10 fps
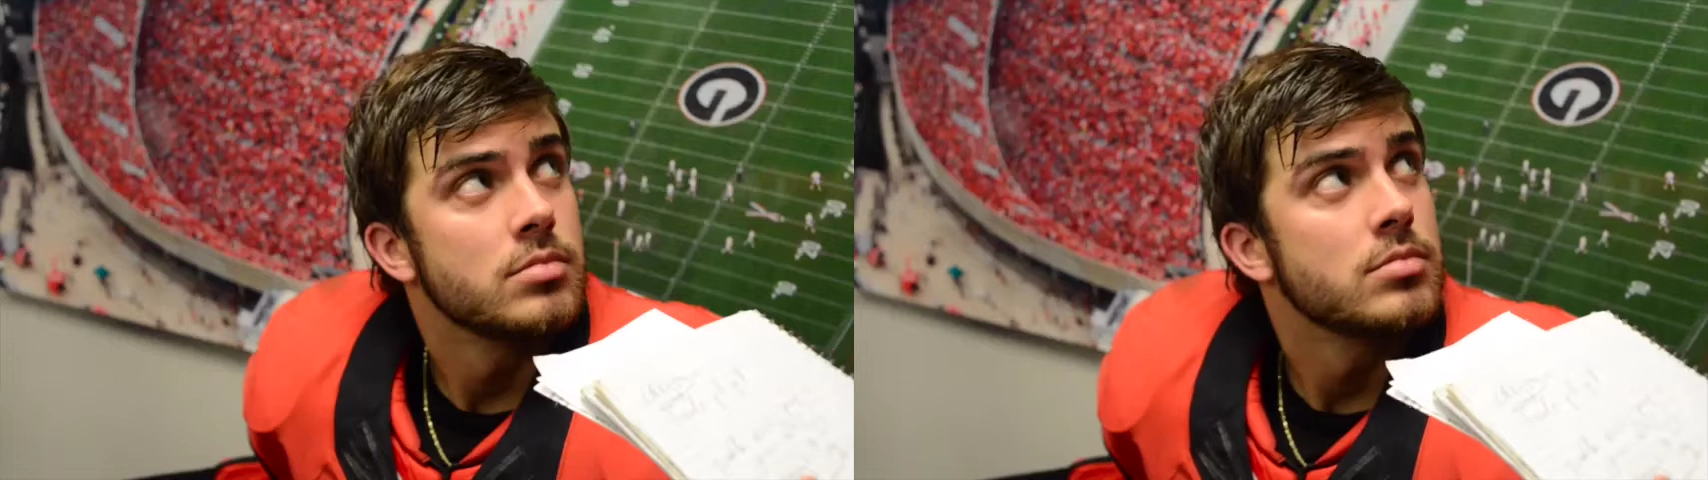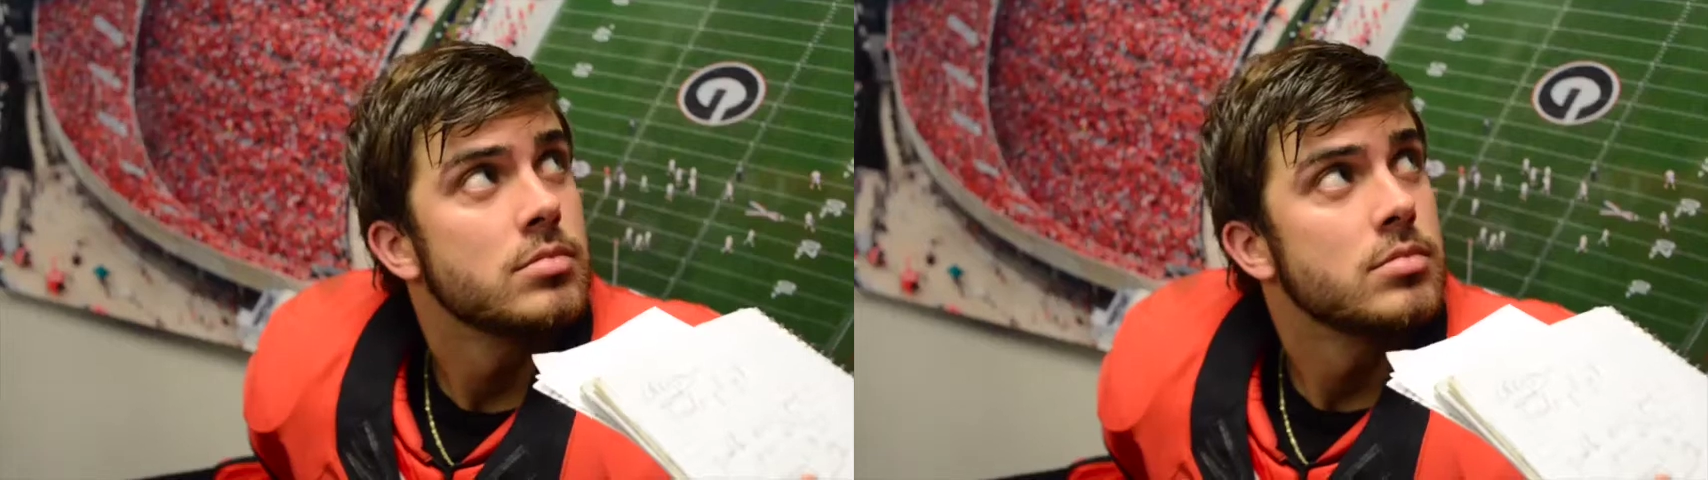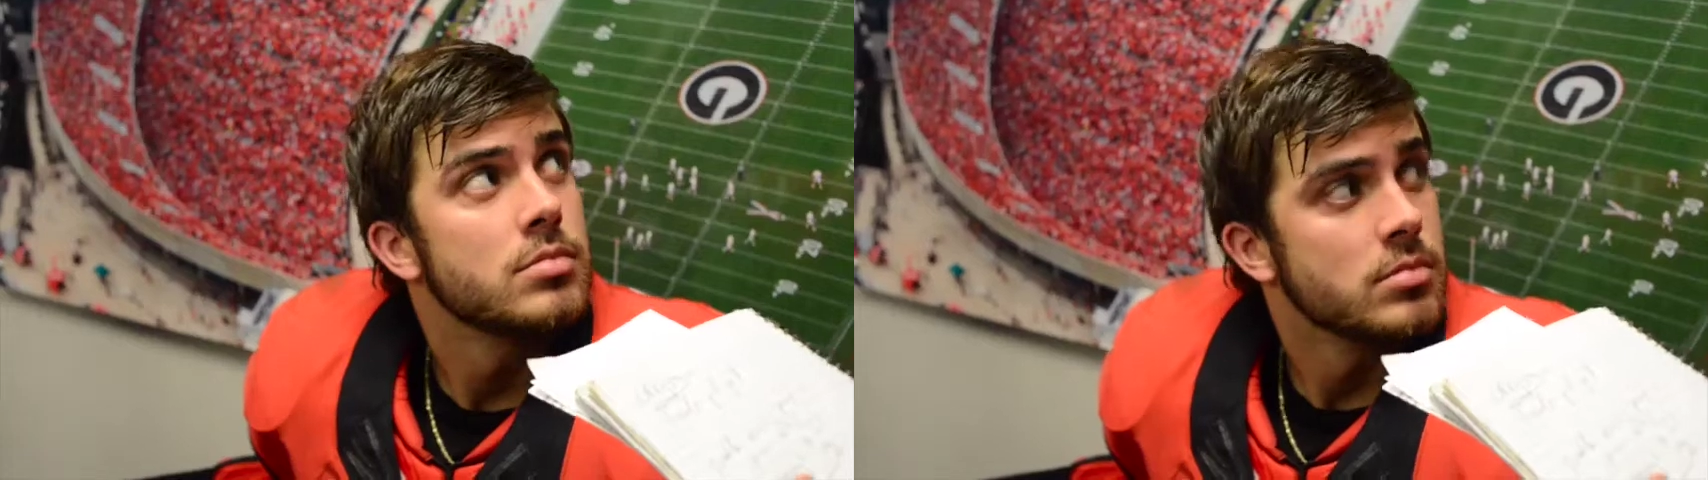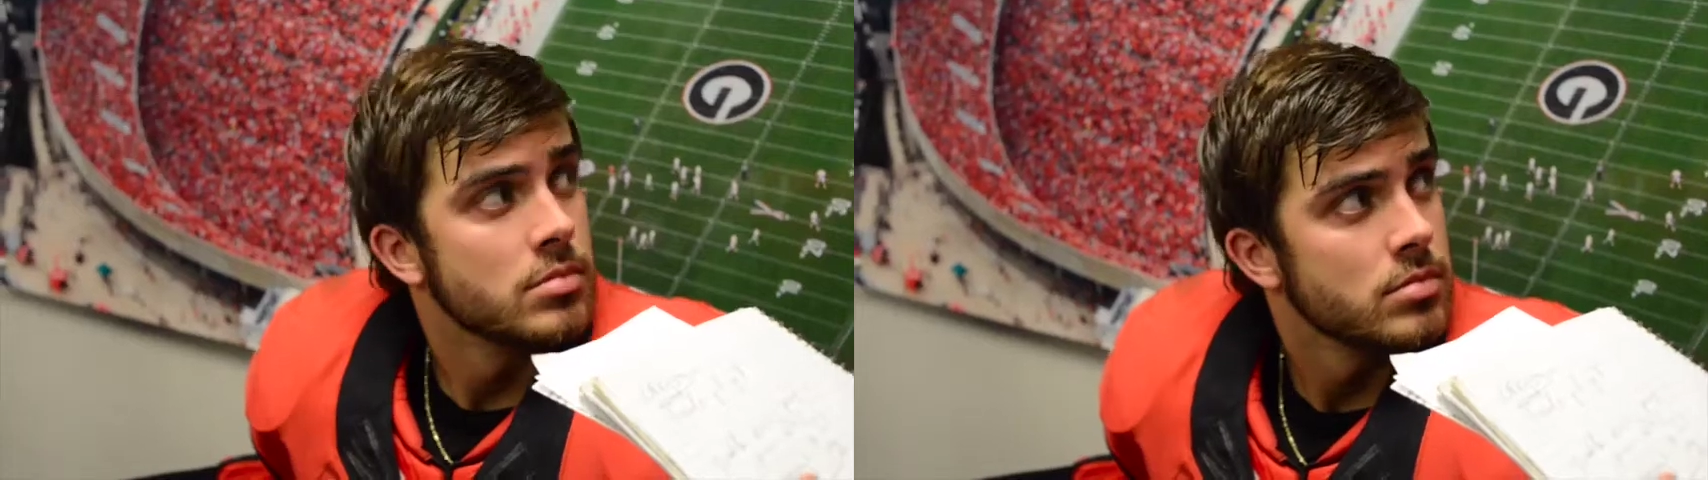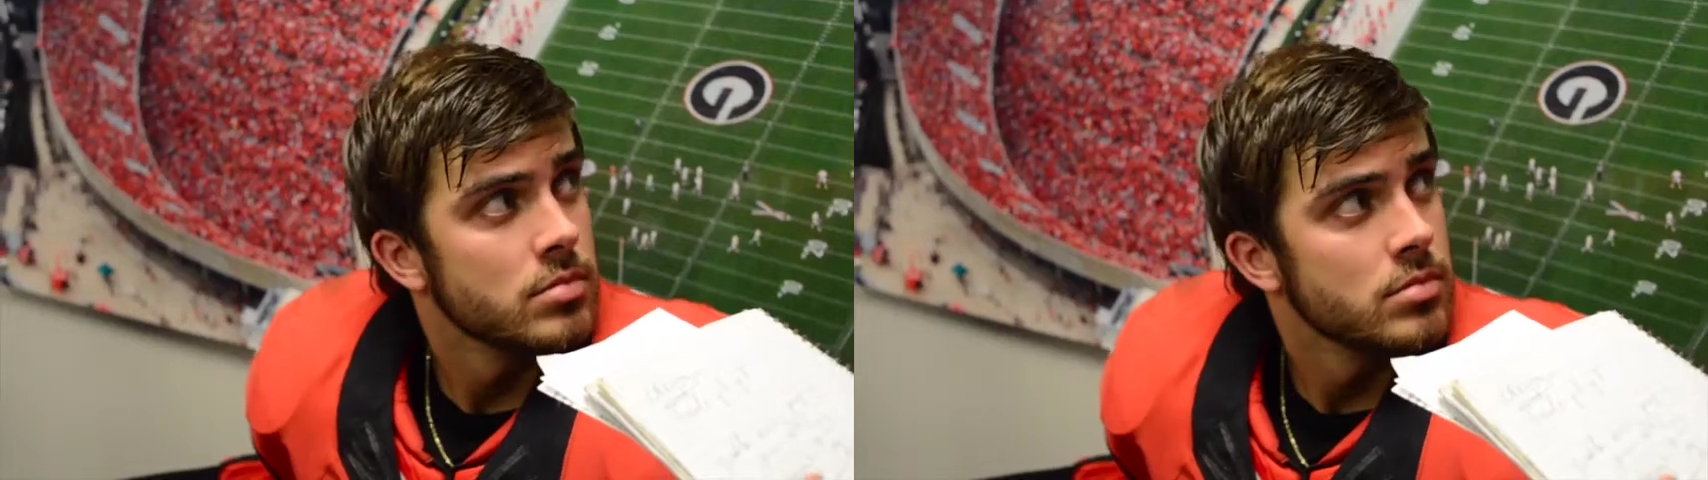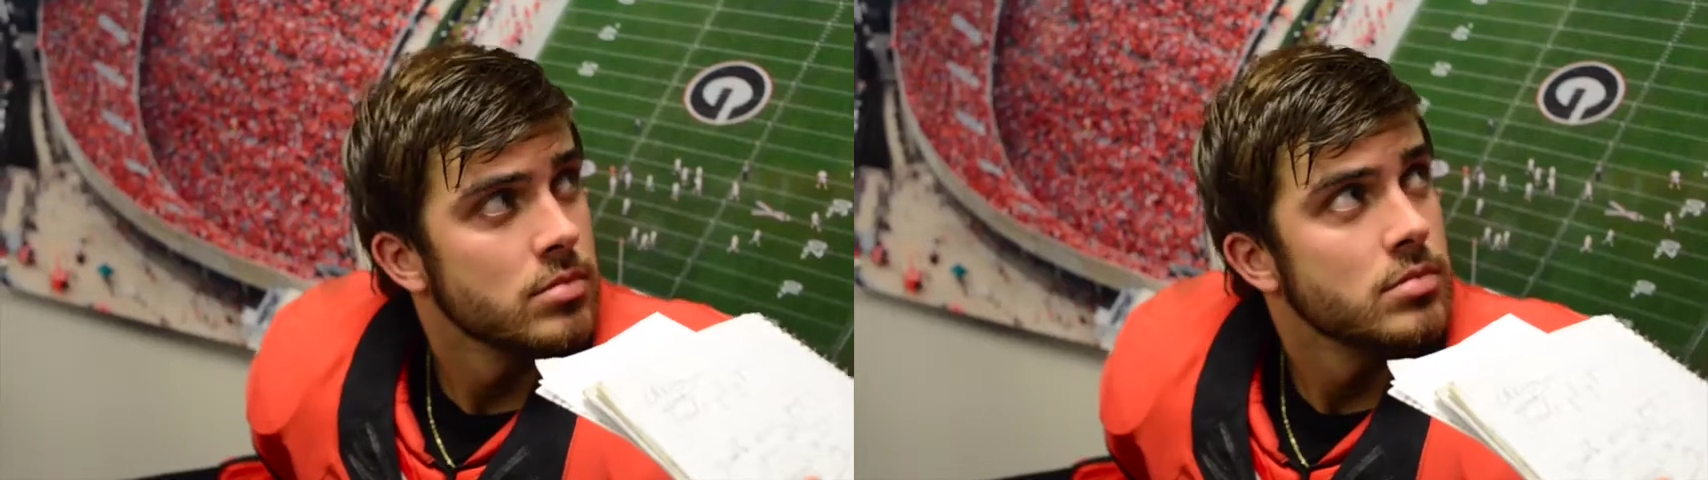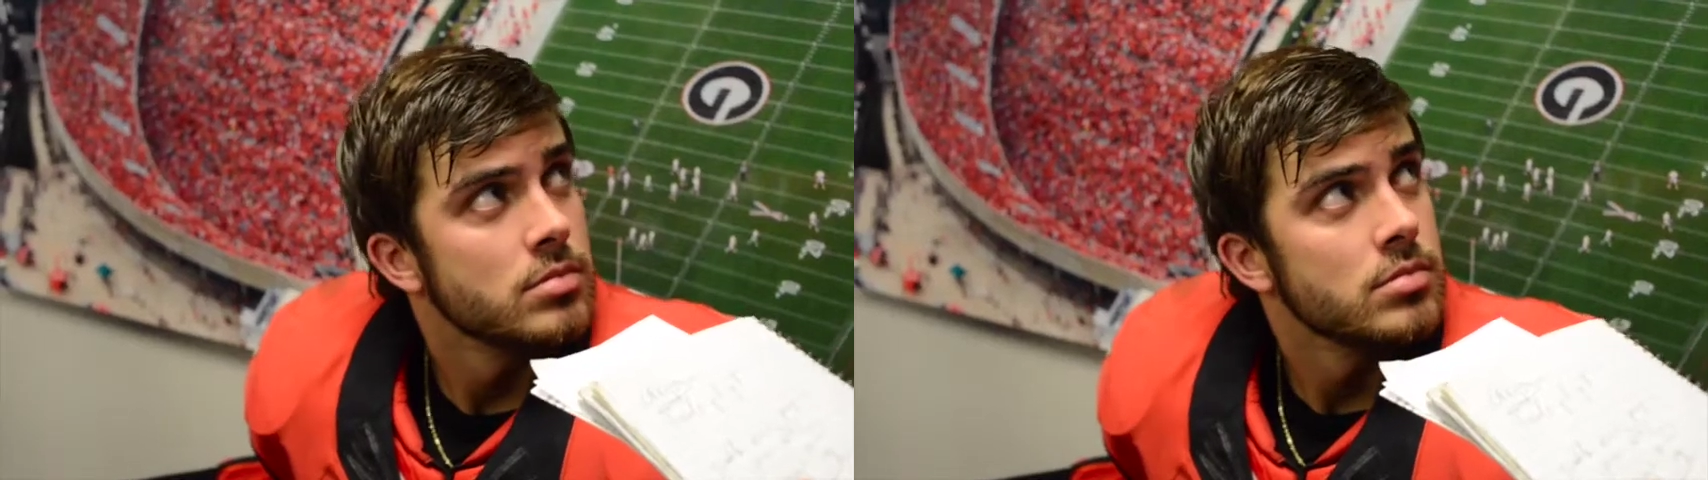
You have not played,